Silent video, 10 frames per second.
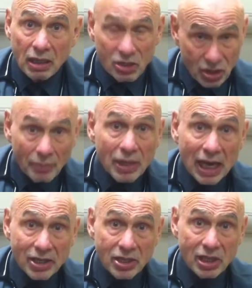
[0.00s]
In some
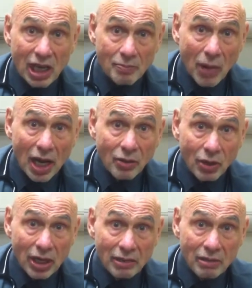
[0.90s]
cases, like
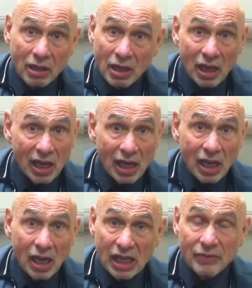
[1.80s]
migraine,
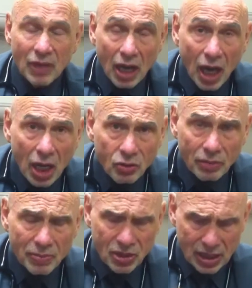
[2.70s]
even
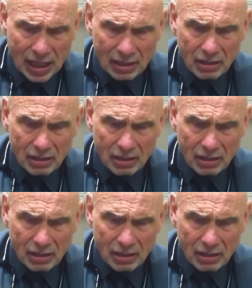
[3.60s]
100%.